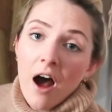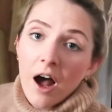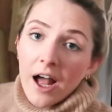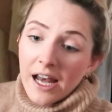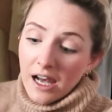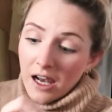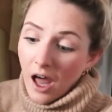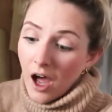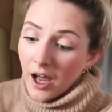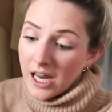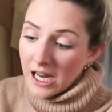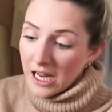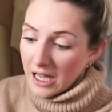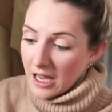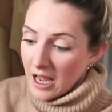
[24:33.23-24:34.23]
I
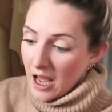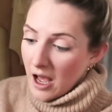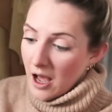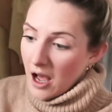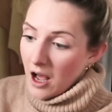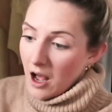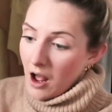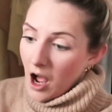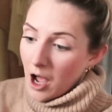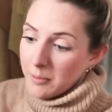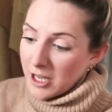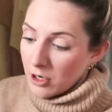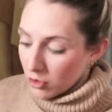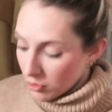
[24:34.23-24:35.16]
like. I mean,